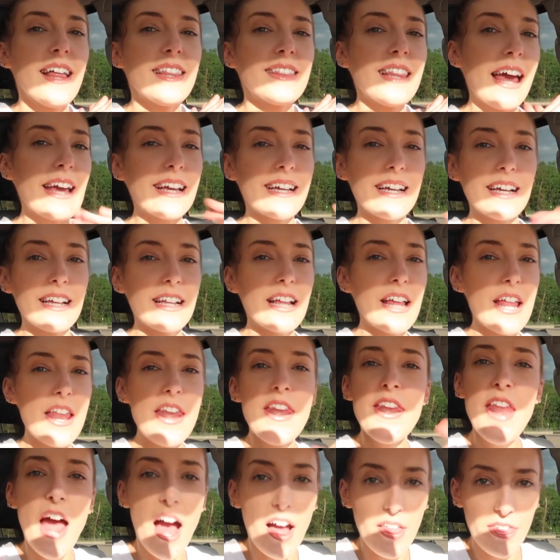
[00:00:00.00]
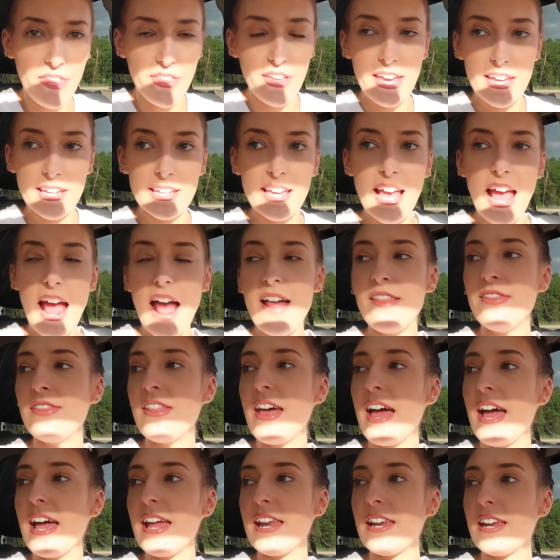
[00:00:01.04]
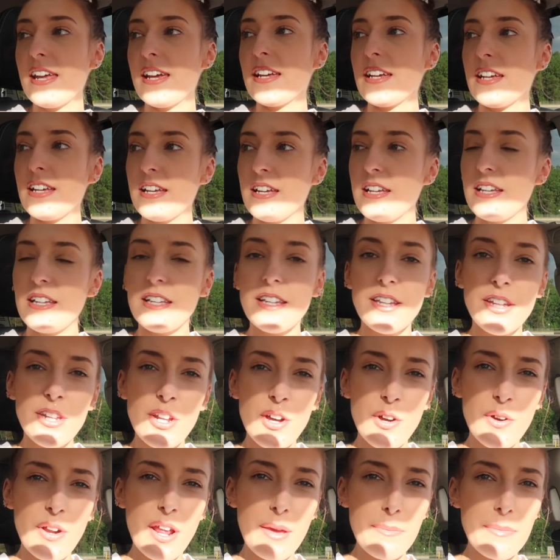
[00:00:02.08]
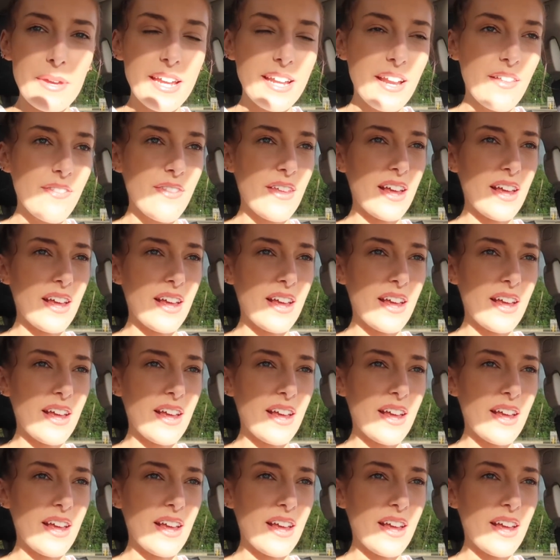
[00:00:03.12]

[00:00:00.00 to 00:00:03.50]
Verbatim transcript: like nothing and then you know what I mean?